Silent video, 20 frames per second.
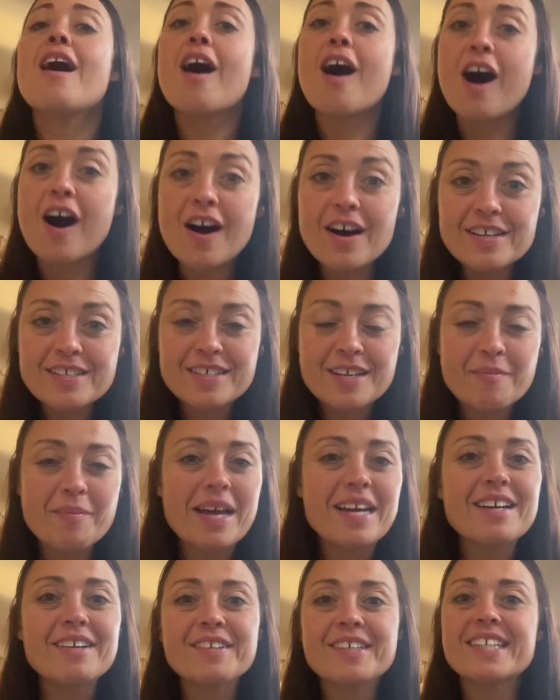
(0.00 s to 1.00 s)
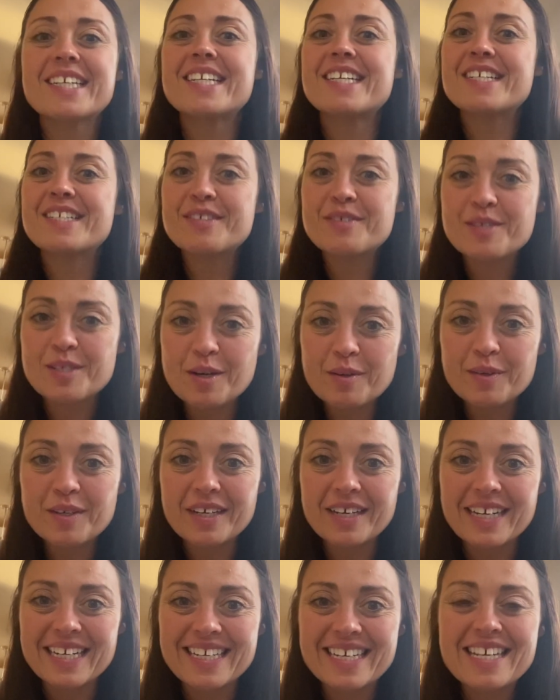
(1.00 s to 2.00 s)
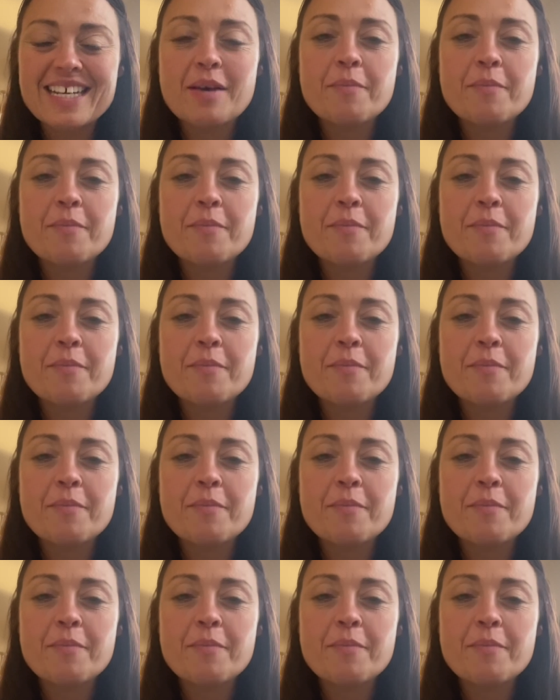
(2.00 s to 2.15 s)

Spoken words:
awesome, I know you're going to do so good.